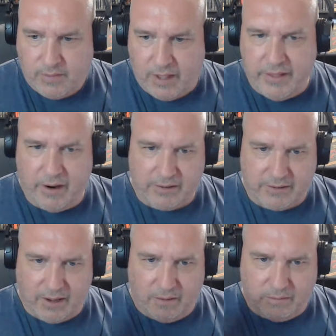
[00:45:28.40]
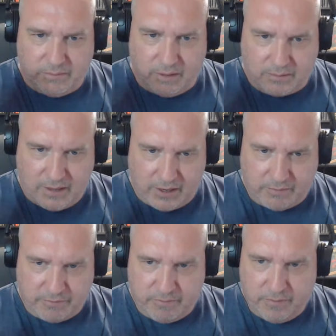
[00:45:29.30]
and then I'll kind
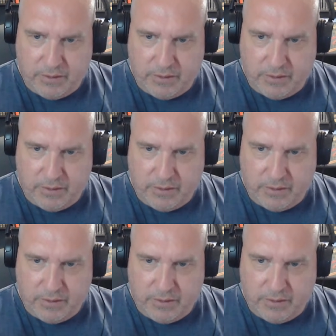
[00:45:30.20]
of